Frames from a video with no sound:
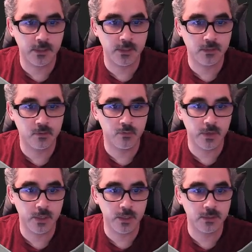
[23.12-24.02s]
really
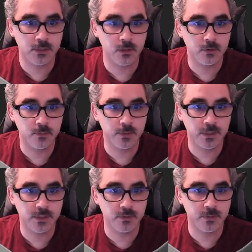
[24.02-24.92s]
slow, but he's
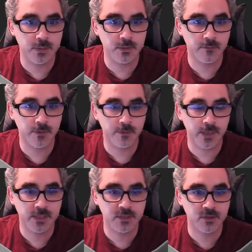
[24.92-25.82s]
doing something, right? He's
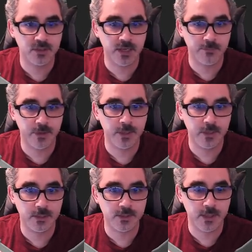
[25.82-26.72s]
just like reading and
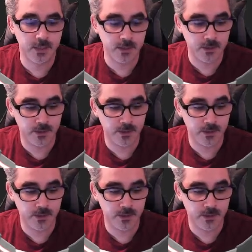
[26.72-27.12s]
staying in there.